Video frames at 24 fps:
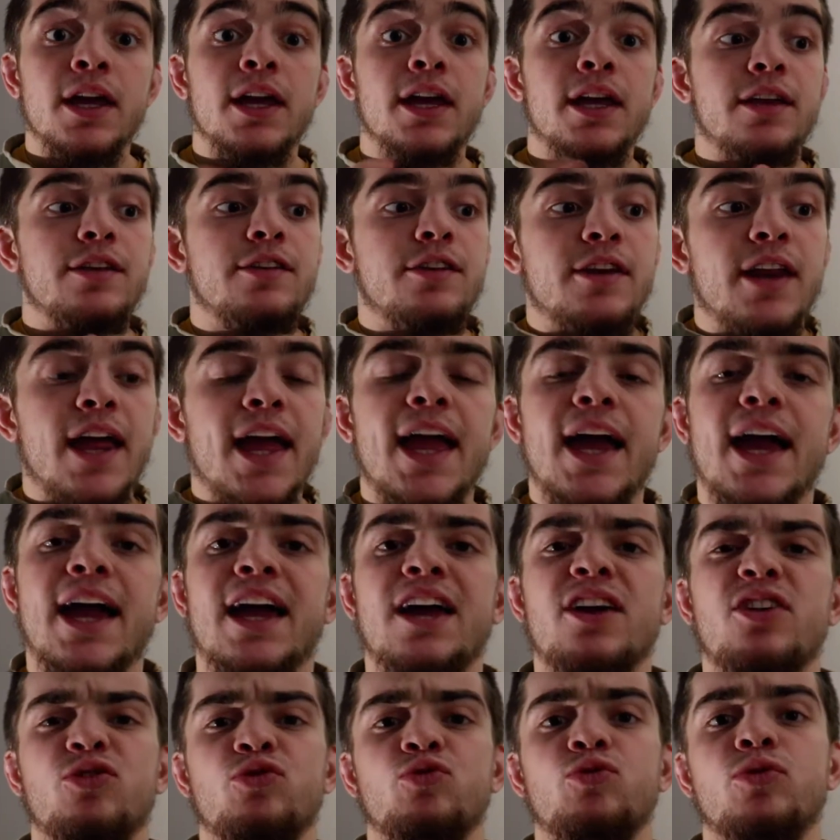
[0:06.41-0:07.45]
and today I
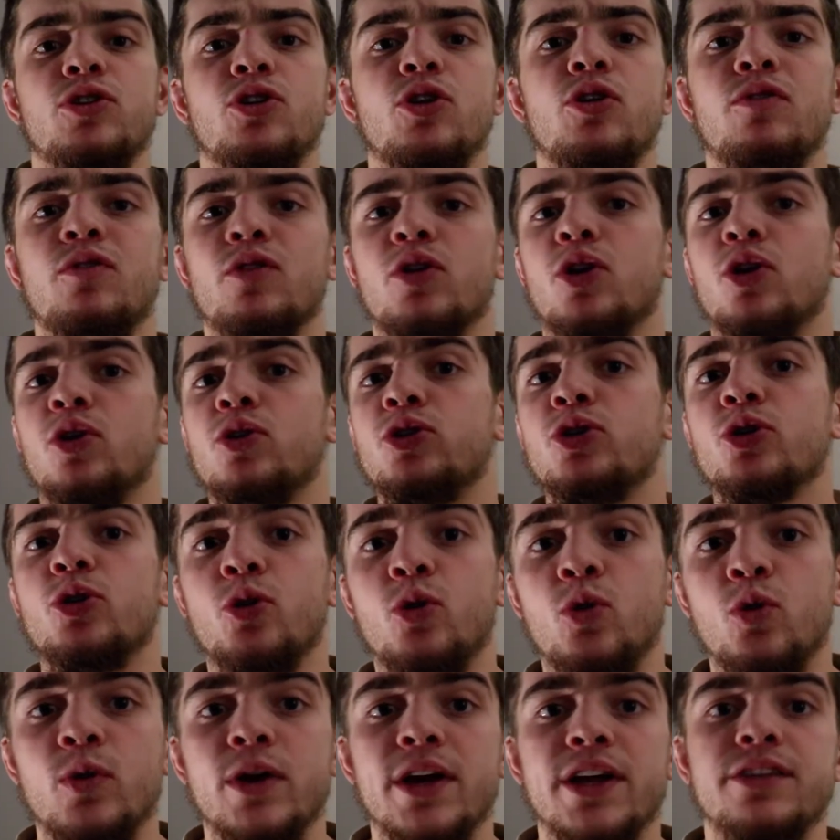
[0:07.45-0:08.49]
kind of just want to go over a little
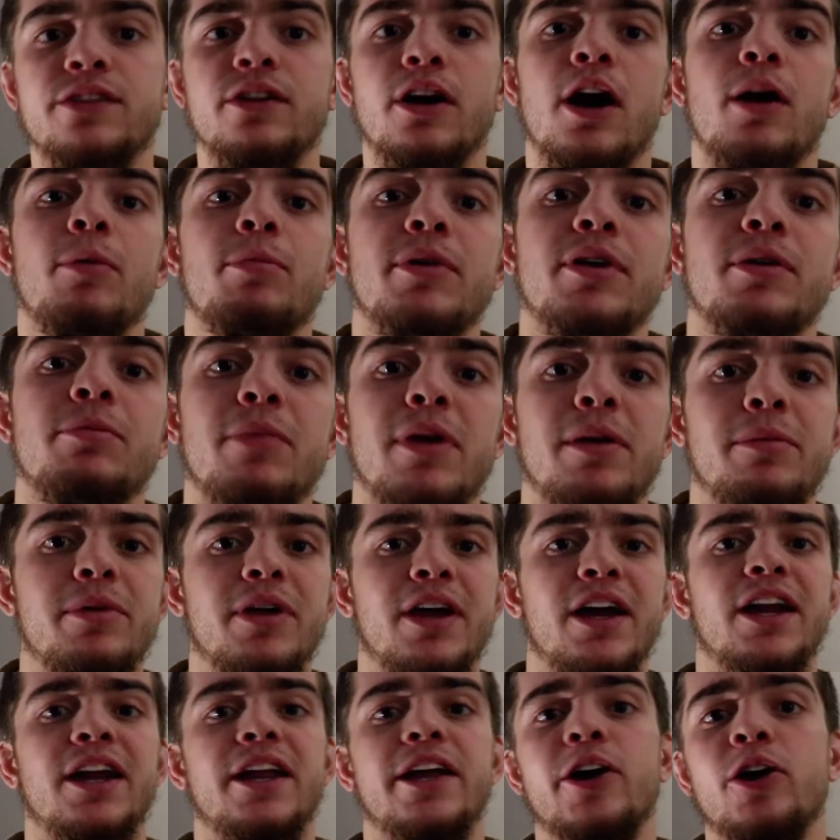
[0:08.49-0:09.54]
quick topic, maybe
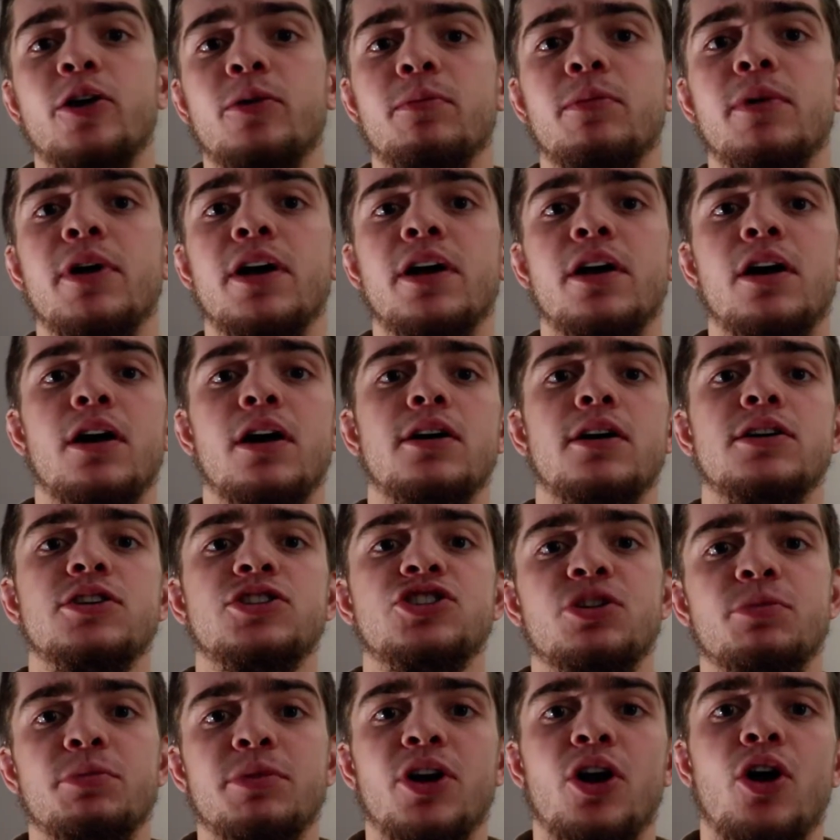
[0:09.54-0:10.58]
kind of help
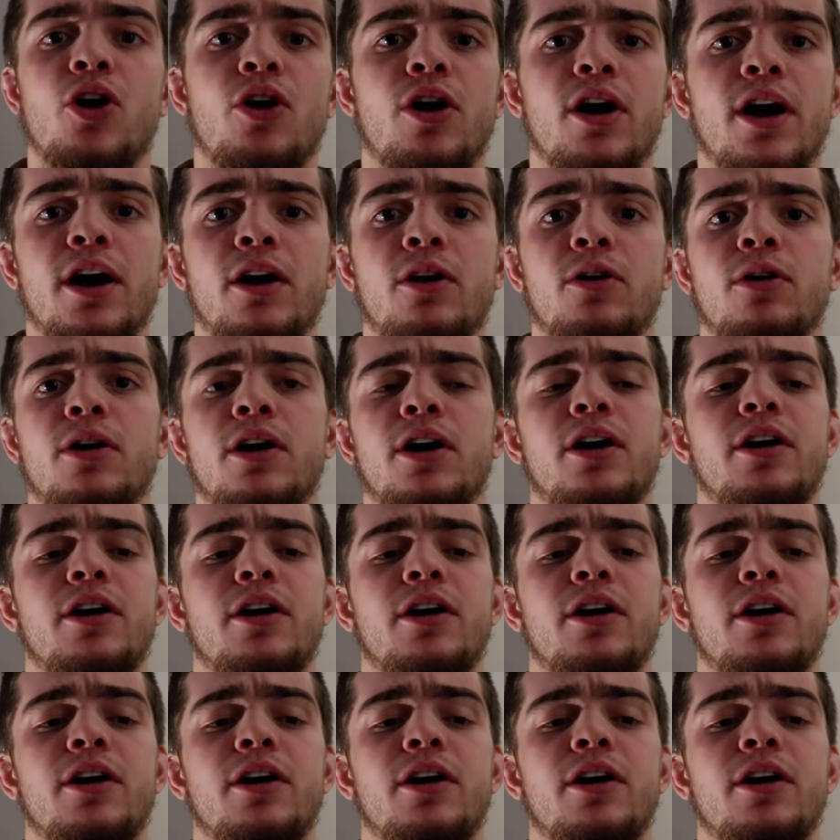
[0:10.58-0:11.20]
some of y'all out.